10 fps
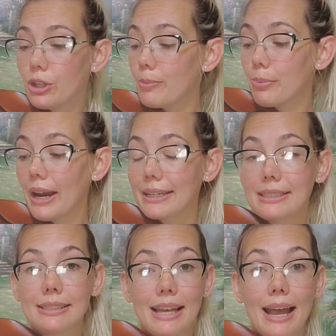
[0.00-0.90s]
you can
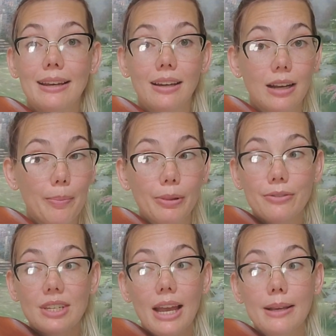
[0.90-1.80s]
practice that a couple
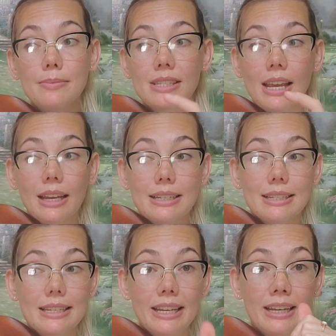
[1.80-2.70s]
of times.
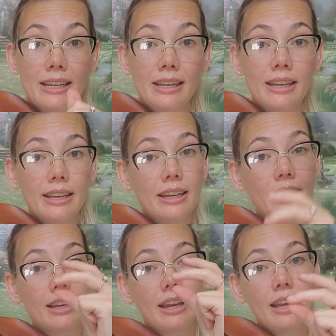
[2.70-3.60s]

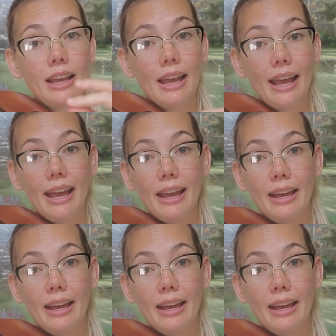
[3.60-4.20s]
D, A,